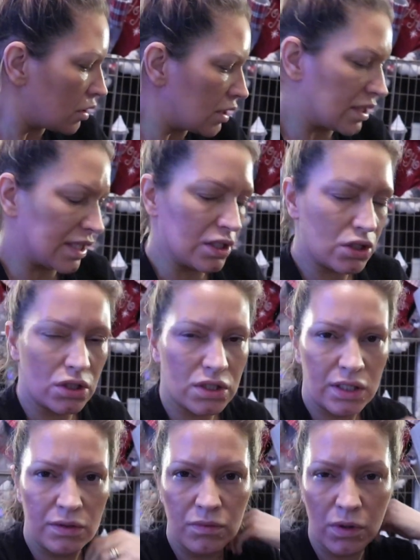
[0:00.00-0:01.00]
the t-shirt
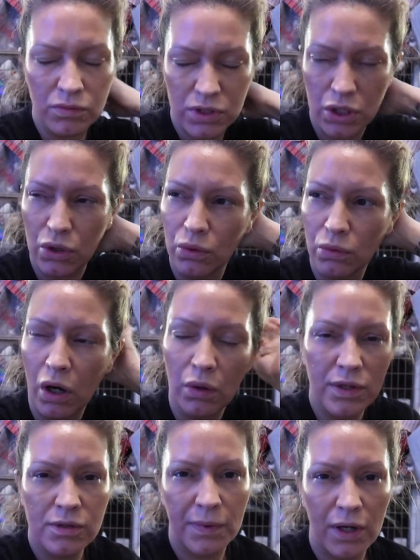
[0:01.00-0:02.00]
seemed to
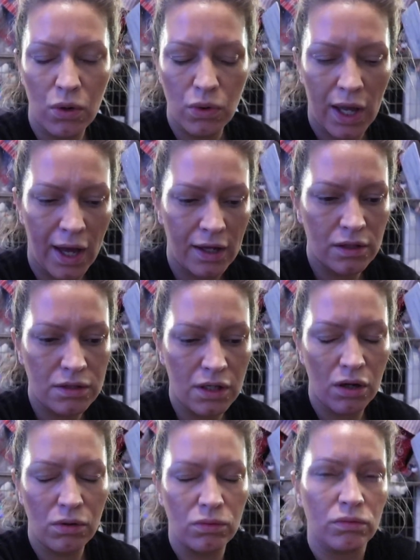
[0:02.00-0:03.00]
always be okay
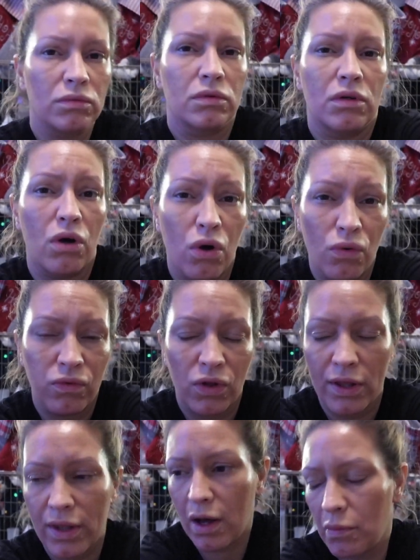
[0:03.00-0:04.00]
so
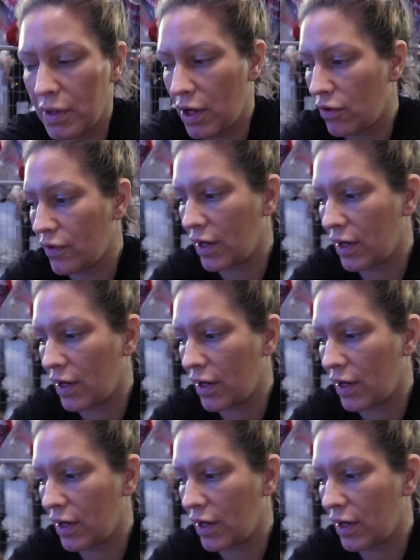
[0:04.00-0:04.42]
hopefully that'll be all